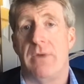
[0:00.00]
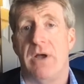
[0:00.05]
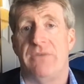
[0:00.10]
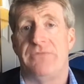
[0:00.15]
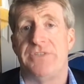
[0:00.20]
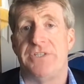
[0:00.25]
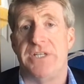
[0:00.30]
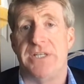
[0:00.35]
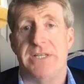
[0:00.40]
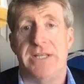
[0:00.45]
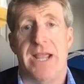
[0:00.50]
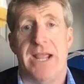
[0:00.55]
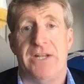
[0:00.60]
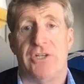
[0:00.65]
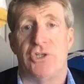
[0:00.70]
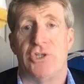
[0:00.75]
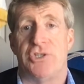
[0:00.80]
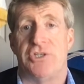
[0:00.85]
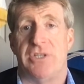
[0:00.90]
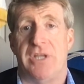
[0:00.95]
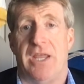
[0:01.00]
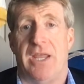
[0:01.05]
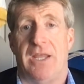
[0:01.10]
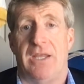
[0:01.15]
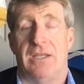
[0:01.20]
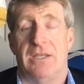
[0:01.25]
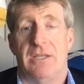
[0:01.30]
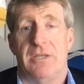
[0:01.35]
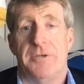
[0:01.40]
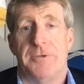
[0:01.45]
of
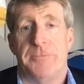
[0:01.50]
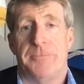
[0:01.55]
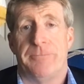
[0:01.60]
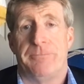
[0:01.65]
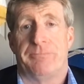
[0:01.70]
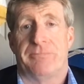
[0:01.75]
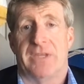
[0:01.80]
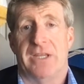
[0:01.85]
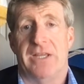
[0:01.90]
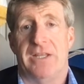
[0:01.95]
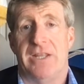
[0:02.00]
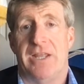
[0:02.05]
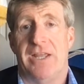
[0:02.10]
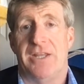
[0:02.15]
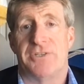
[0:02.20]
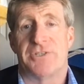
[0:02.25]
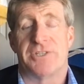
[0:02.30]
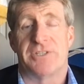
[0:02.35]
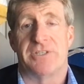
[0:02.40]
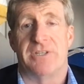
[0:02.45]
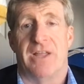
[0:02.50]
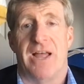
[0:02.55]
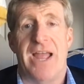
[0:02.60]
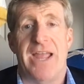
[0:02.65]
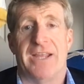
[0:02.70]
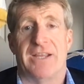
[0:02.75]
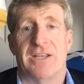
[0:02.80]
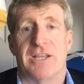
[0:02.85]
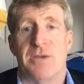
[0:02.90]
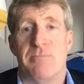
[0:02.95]
THC. It's
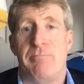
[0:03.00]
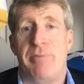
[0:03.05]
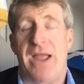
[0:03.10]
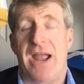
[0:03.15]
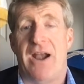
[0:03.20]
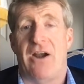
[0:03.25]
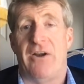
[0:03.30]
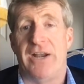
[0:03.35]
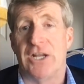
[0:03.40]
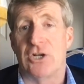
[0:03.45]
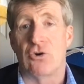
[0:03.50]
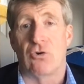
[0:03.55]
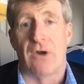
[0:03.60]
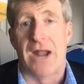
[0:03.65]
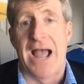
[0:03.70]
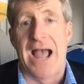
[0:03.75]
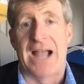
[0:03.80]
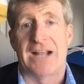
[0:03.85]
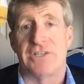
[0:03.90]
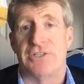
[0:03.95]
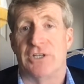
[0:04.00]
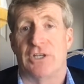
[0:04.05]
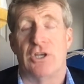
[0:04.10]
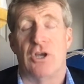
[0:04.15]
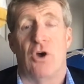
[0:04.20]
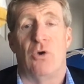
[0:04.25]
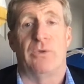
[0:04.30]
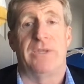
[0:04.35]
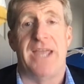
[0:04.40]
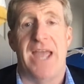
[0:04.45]
like comparing crack to
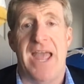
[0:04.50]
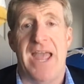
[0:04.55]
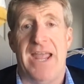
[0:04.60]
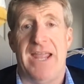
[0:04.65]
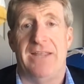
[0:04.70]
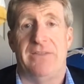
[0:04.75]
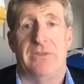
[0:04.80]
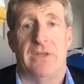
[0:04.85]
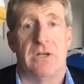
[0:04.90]
cocaine.